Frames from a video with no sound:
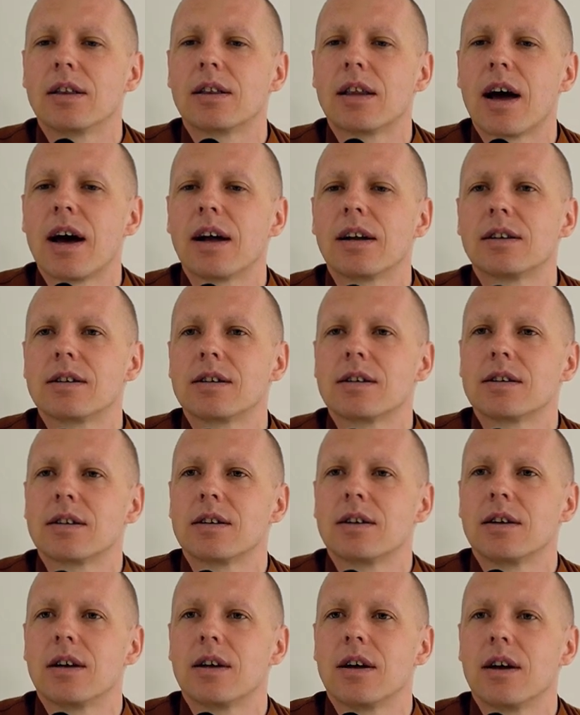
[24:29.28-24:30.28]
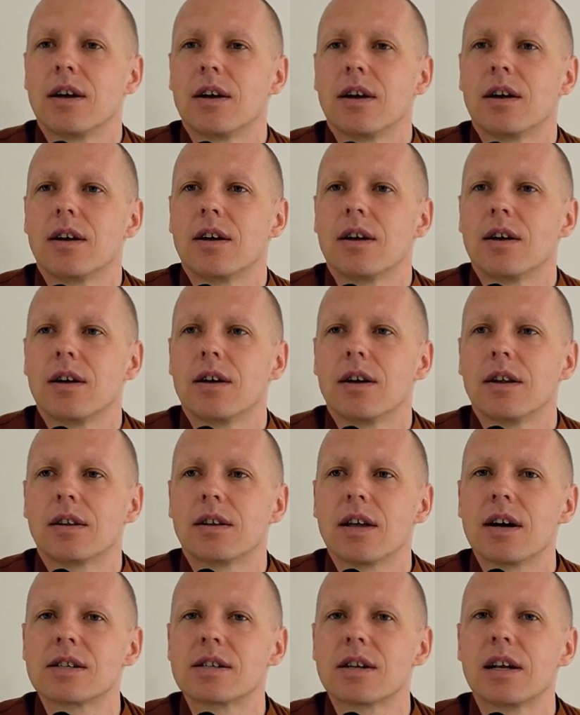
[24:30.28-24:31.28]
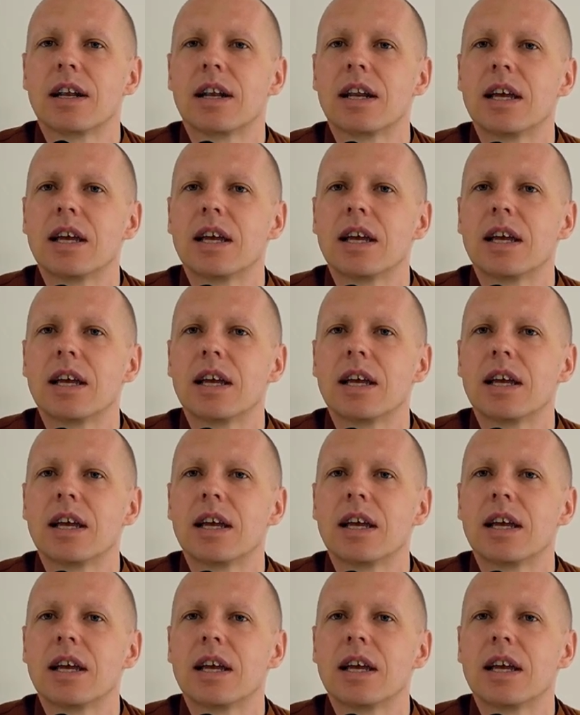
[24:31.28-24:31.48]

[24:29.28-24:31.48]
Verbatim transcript: That doesn't